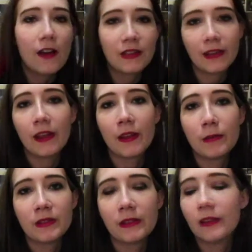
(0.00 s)
I've said that a
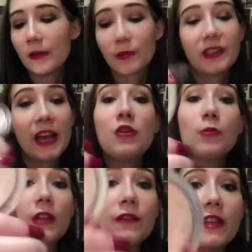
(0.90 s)
bazillion times, but can you
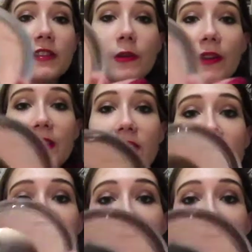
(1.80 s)
believe this? Look at this, it's